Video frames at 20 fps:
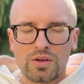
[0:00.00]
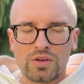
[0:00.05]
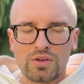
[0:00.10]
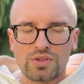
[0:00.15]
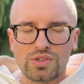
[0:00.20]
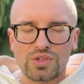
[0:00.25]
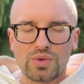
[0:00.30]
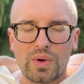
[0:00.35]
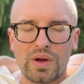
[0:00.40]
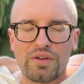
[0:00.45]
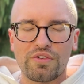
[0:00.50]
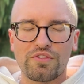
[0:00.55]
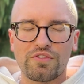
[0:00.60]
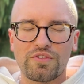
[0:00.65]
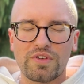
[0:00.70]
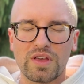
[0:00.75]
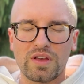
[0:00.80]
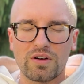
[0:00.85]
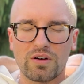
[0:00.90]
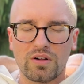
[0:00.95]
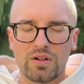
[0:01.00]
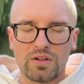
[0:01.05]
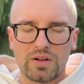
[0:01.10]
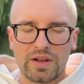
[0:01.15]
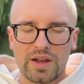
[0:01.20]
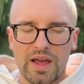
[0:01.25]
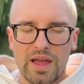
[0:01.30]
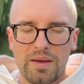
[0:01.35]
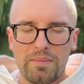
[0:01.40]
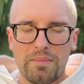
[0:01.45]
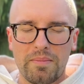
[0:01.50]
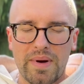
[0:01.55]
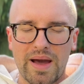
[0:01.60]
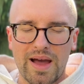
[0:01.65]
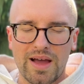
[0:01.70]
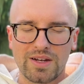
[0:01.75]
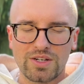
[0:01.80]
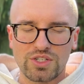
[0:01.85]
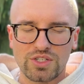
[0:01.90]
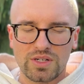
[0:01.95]
So I feel and I
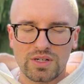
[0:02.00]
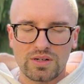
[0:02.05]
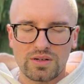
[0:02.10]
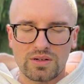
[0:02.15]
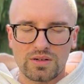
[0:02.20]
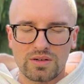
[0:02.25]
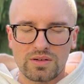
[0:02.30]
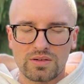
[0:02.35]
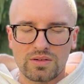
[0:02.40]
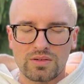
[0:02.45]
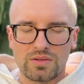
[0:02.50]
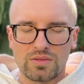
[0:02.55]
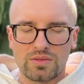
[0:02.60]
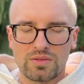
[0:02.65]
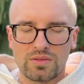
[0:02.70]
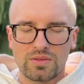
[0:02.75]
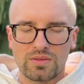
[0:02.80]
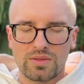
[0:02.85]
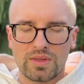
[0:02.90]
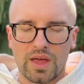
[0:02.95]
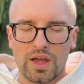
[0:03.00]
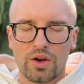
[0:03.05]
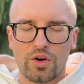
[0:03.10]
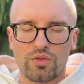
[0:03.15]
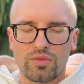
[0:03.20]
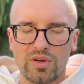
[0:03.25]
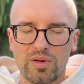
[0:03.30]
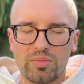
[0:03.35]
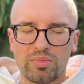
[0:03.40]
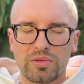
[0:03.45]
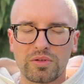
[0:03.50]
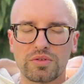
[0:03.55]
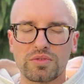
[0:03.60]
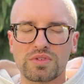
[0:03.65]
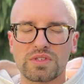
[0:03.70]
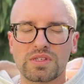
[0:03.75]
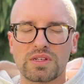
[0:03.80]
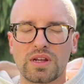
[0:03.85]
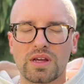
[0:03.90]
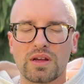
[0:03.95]
imagine that grip
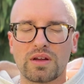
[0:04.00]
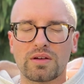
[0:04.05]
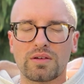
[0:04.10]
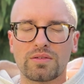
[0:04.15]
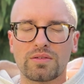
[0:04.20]
loosening.